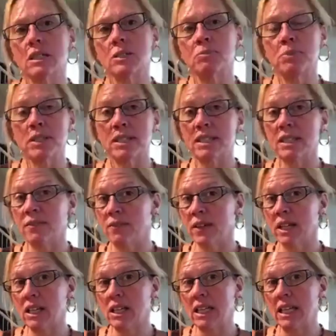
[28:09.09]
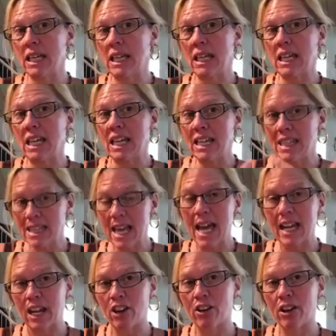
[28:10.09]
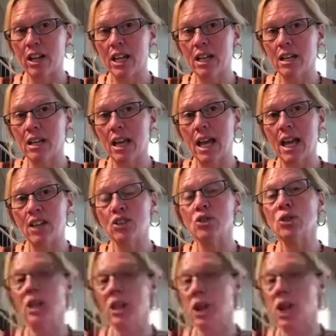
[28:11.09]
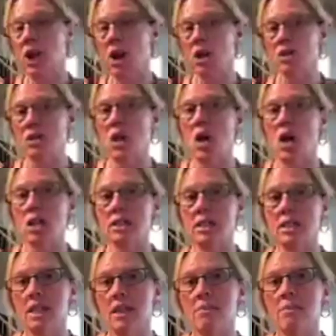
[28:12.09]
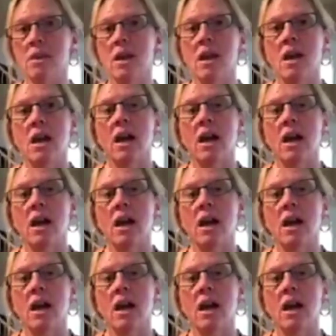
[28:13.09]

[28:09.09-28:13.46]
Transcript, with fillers: specifically in that area, and you can call and talk to them.